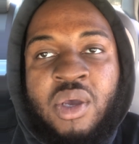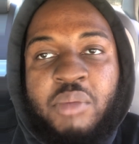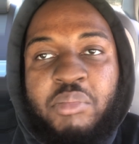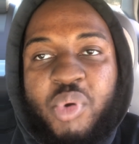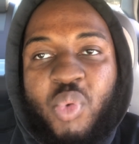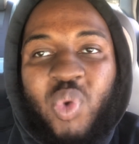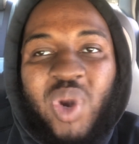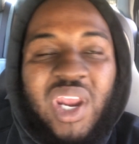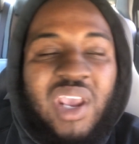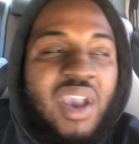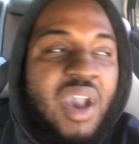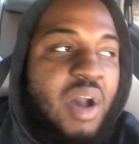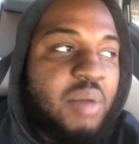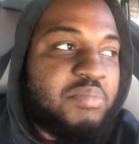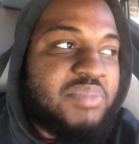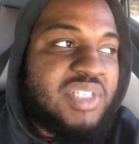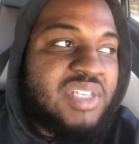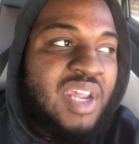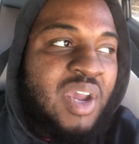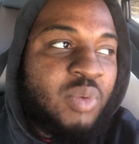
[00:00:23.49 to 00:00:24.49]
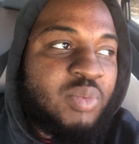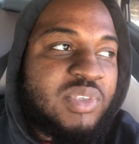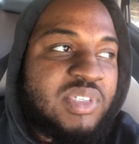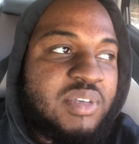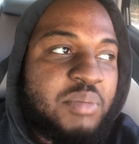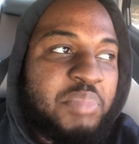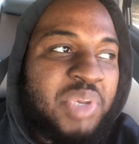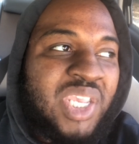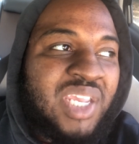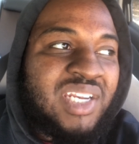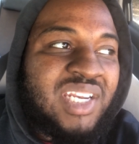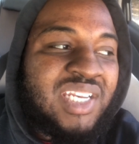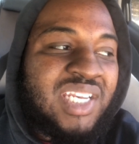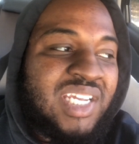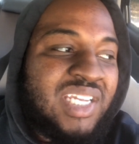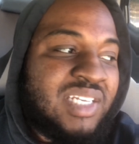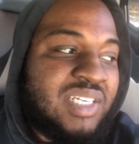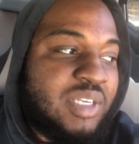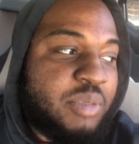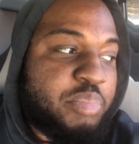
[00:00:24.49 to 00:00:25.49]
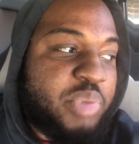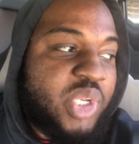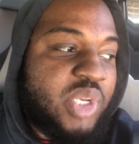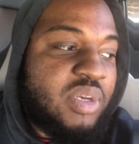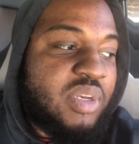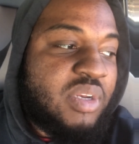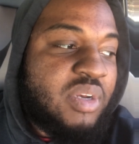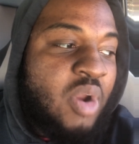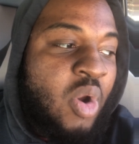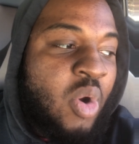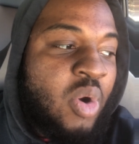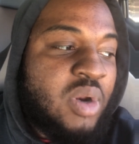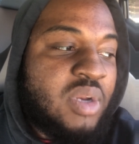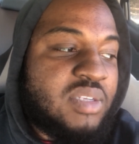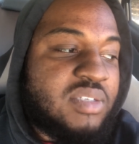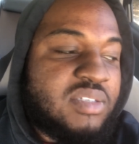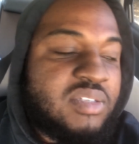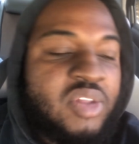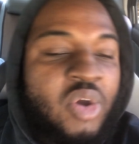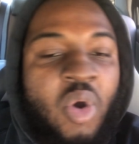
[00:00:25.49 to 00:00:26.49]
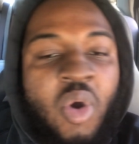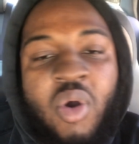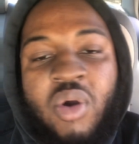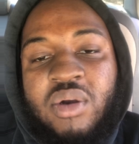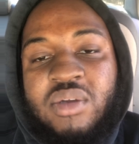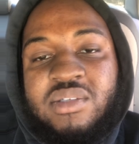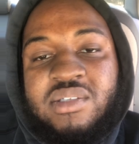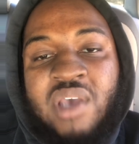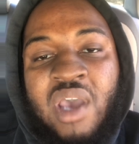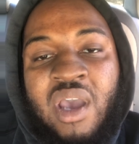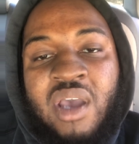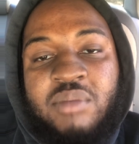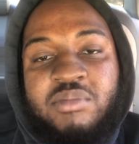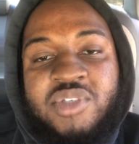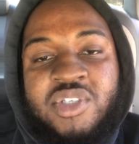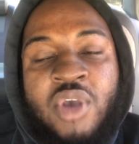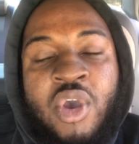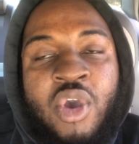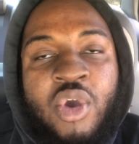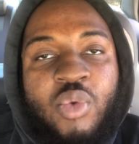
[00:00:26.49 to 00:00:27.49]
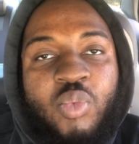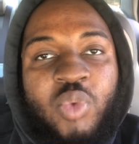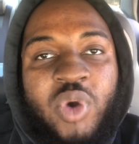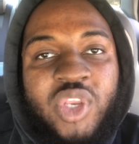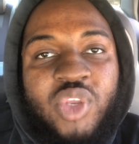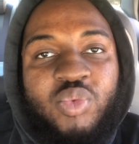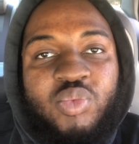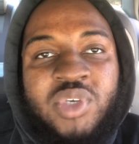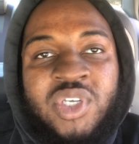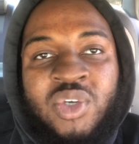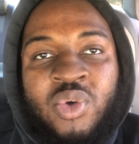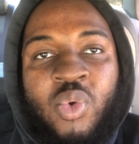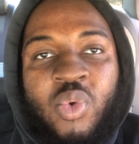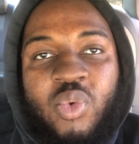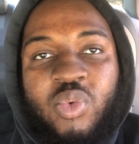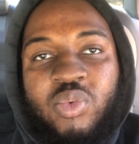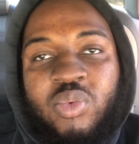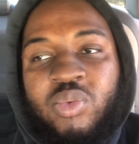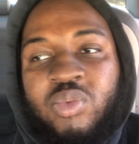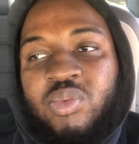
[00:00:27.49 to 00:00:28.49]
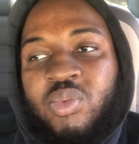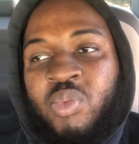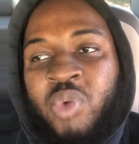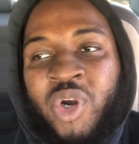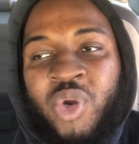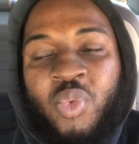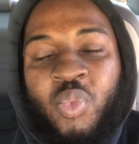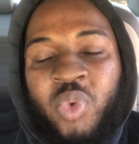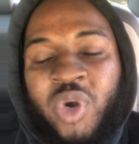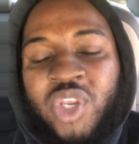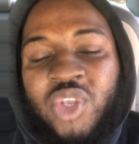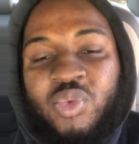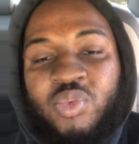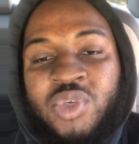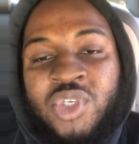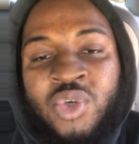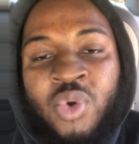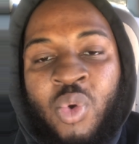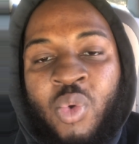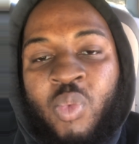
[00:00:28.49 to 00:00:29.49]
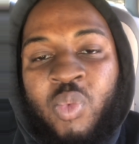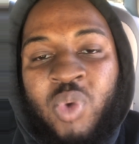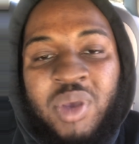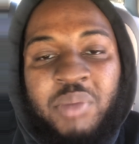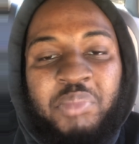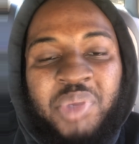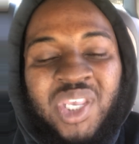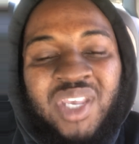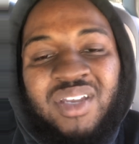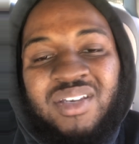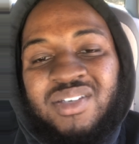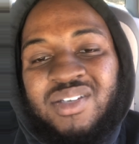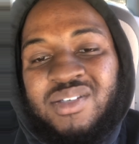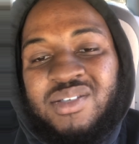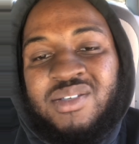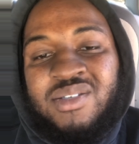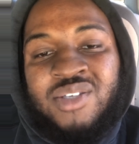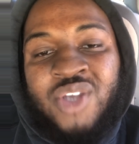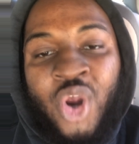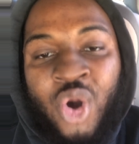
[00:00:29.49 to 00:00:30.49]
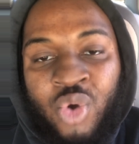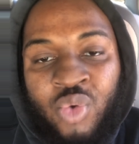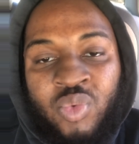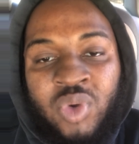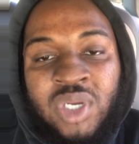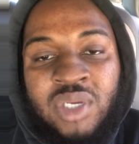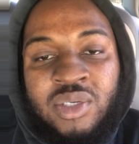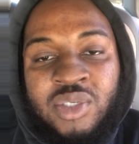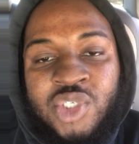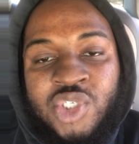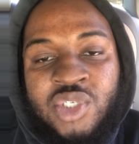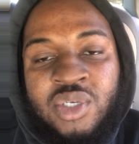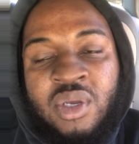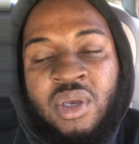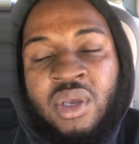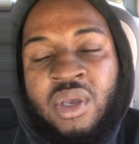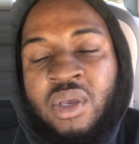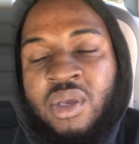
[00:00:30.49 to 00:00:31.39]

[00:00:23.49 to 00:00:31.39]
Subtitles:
but when it comes down to being an independent artist, there are times where you deal with being discouraged.